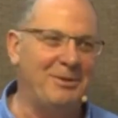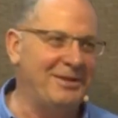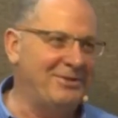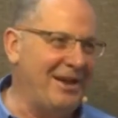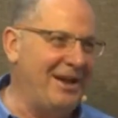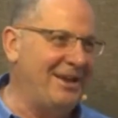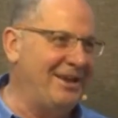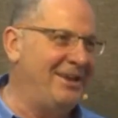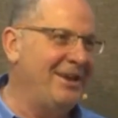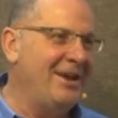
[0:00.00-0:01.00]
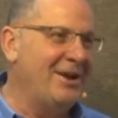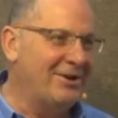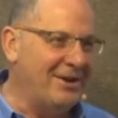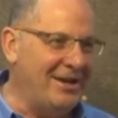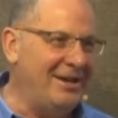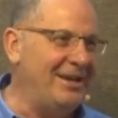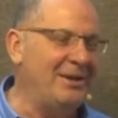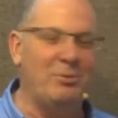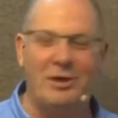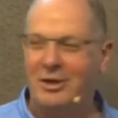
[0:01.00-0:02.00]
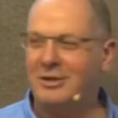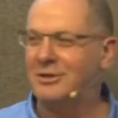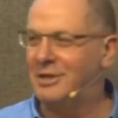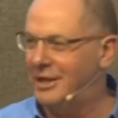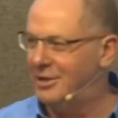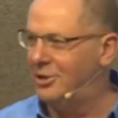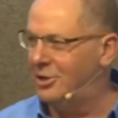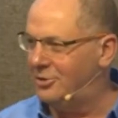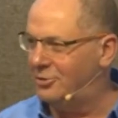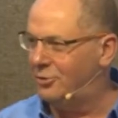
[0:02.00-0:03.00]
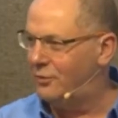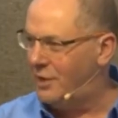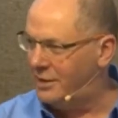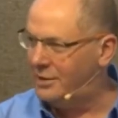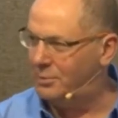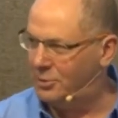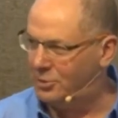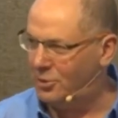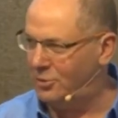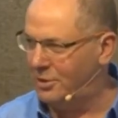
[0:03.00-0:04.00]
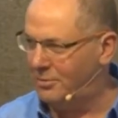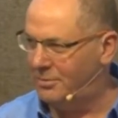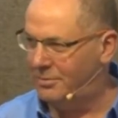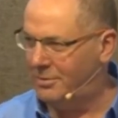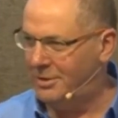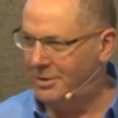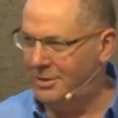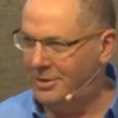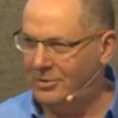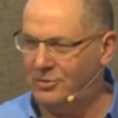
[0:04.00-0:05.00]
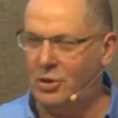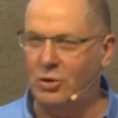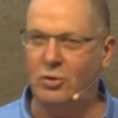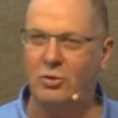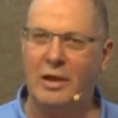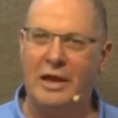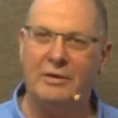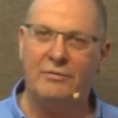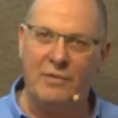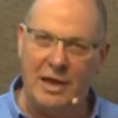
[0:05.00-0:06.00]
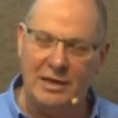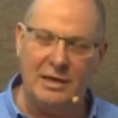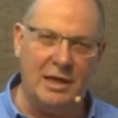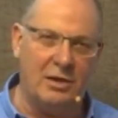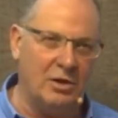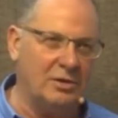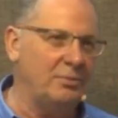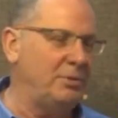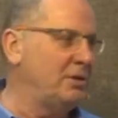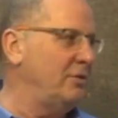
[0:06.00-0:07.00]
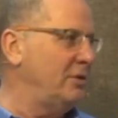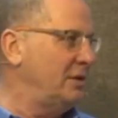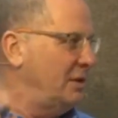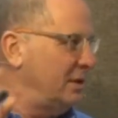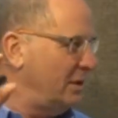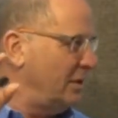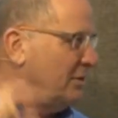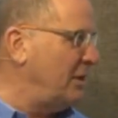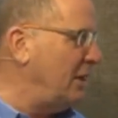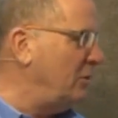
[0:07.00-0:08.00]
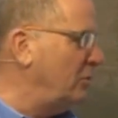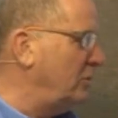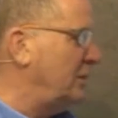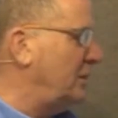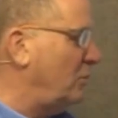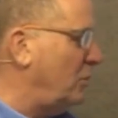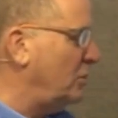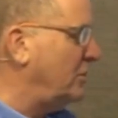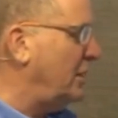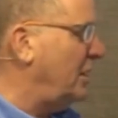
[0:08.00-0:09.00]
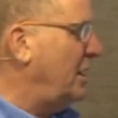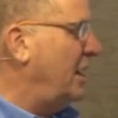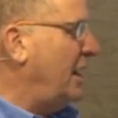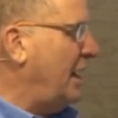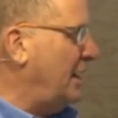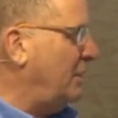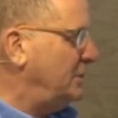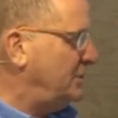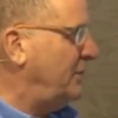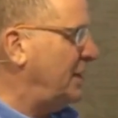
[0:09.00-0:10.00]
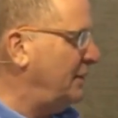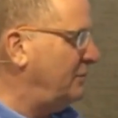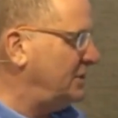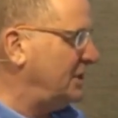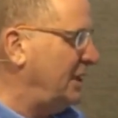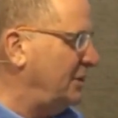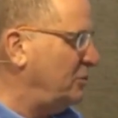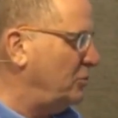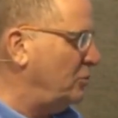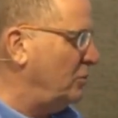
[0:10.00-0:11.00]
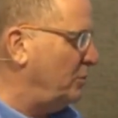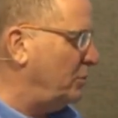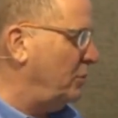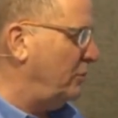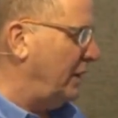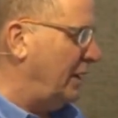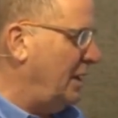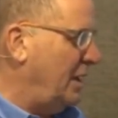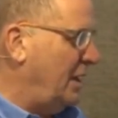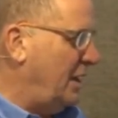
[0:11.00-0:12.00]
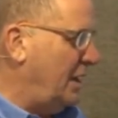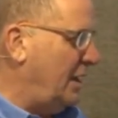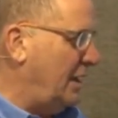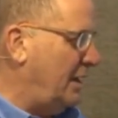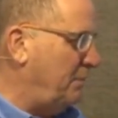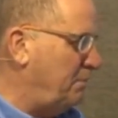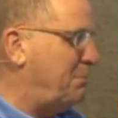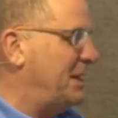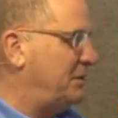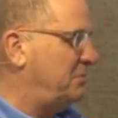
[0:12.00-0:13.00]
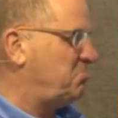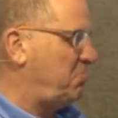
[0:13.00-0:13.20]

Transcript: but I really worked 10 years to find the plutonium. So, and finally I got a bit of it in, diluted in water, and I was very scared to do the proving. Uh, but